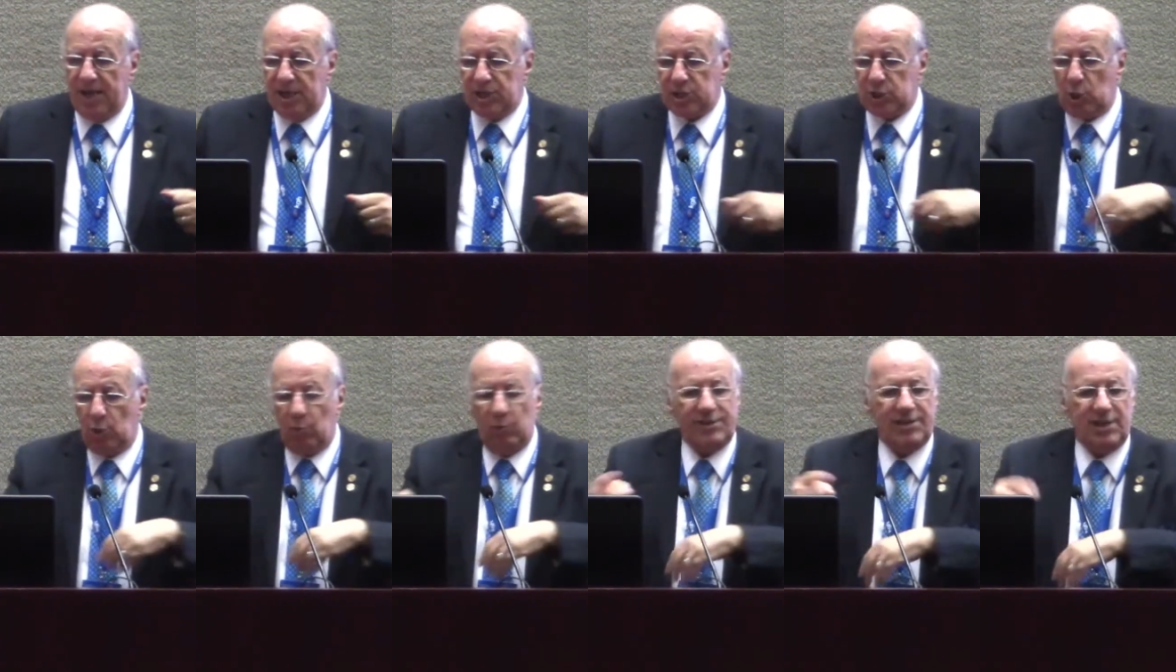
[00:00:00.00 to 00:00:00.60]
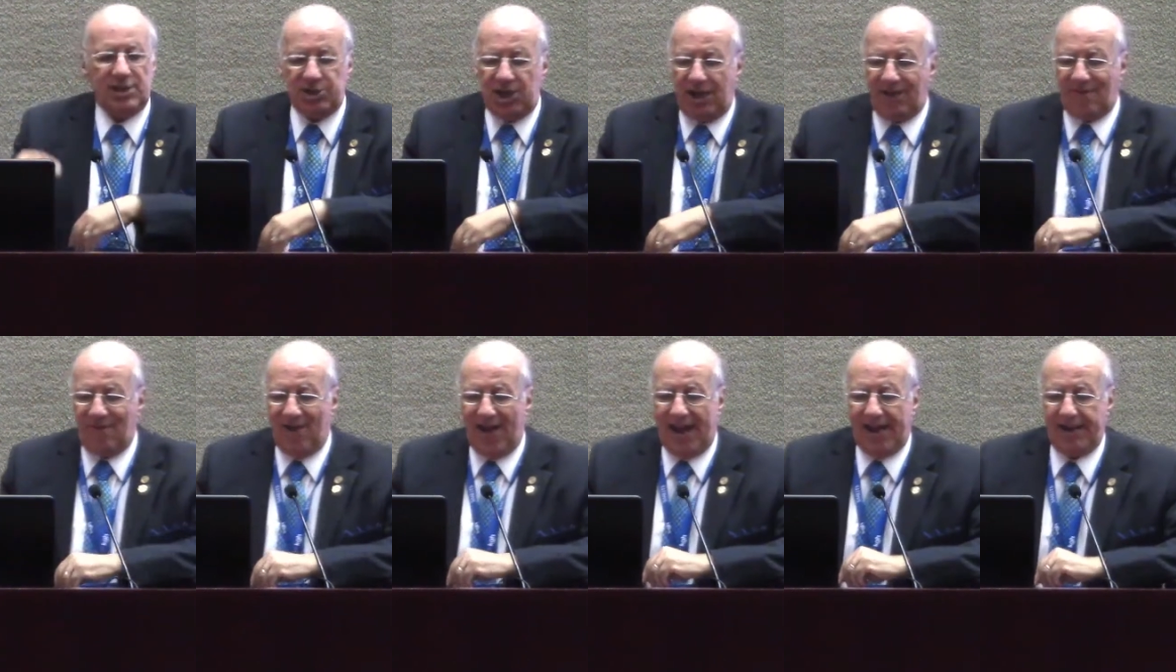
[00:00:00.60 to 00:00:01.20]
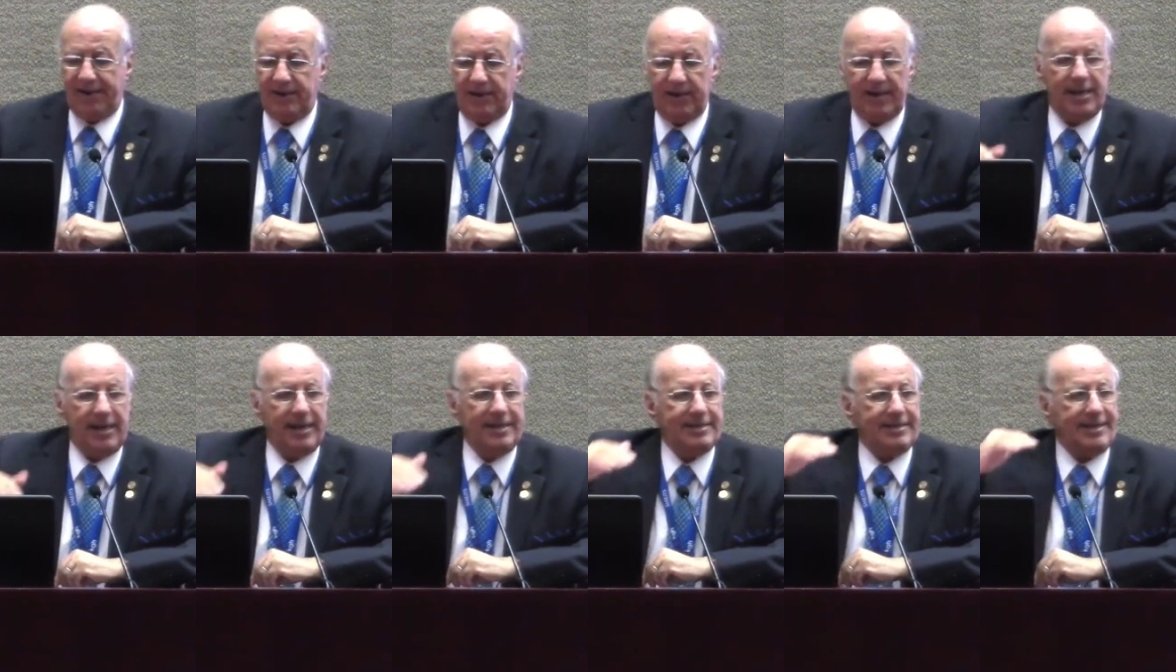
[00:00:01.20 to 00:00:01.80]
So with the jet fan,
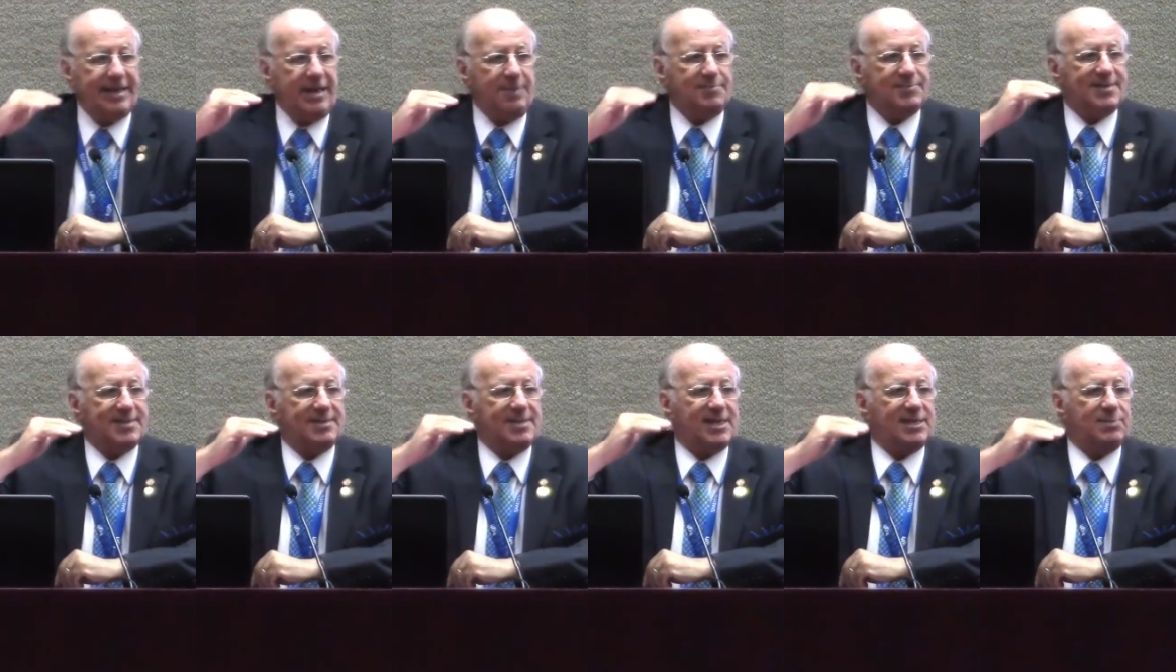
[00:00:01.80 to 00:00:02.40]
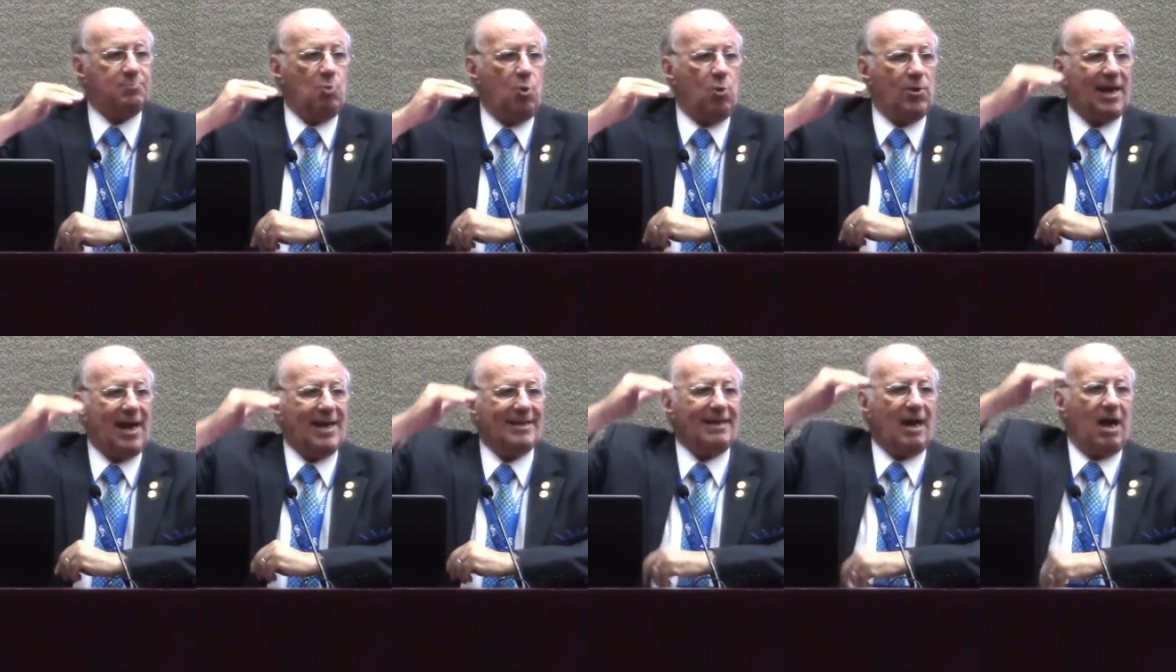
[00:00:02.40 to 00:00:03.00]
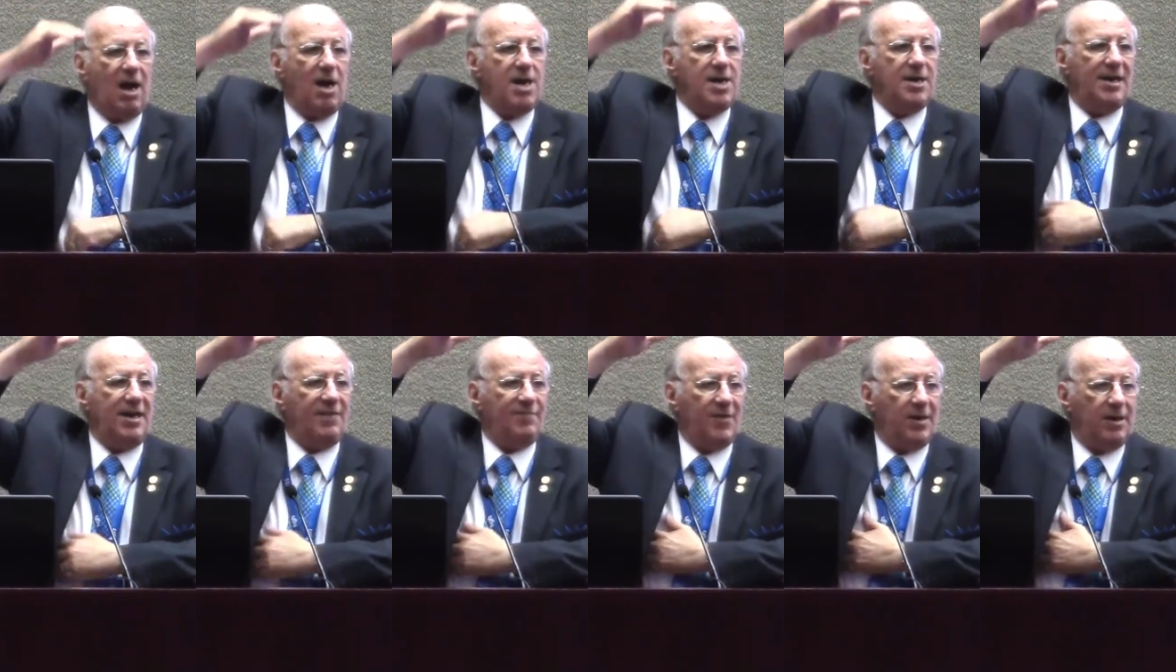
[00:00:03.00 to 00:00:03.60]
it keeps the smoke at a higher
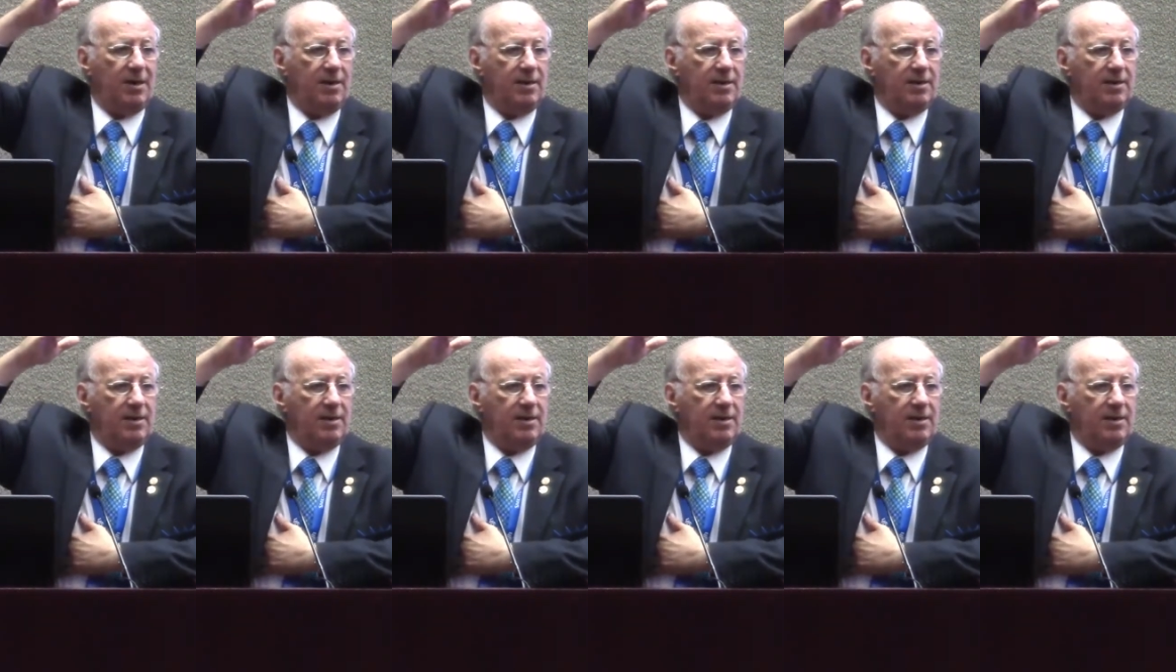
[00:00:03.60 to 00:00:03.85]
level.